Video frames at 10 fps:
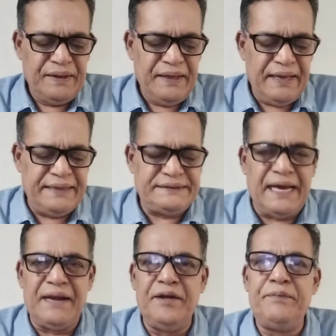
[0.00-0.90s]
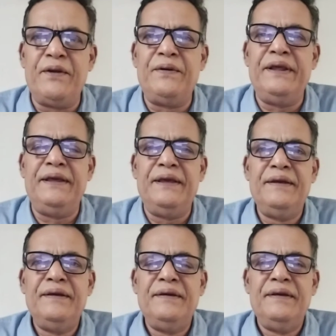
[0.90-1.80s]
And Charlotte Bronte
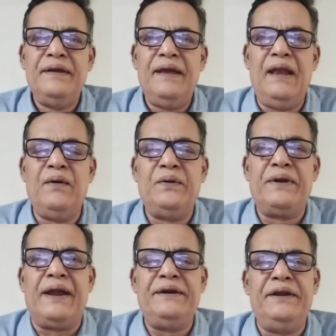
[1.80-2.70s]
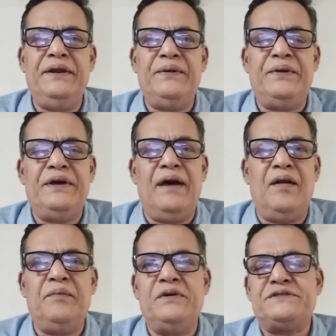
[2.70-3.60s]
alone continued
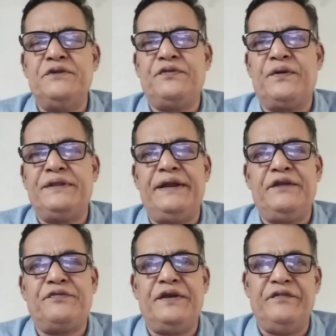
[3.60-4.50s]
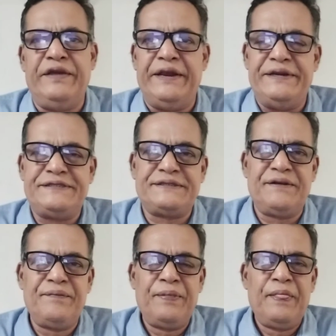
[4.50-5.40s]
almost for 35 years.
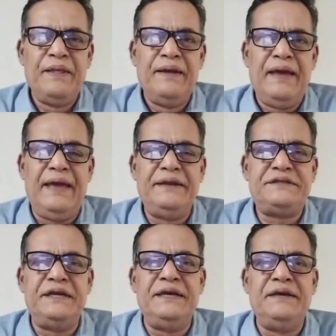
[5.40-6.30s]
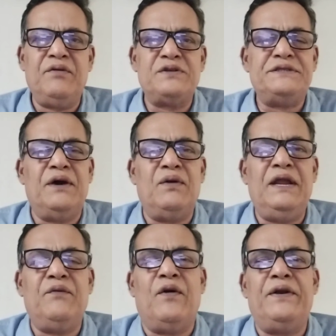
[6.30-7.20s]
And she was the
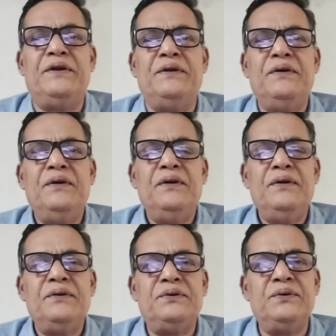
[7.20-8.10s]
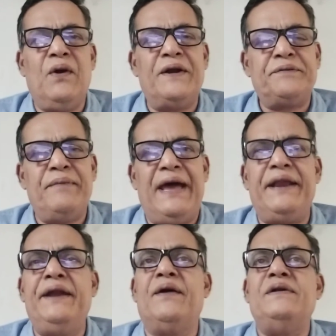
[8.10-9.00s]
only one who got
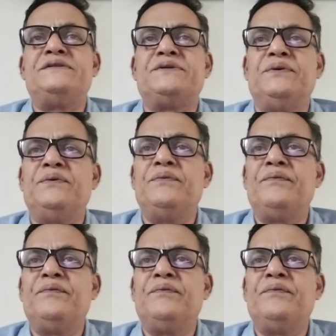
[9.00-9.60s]
married also.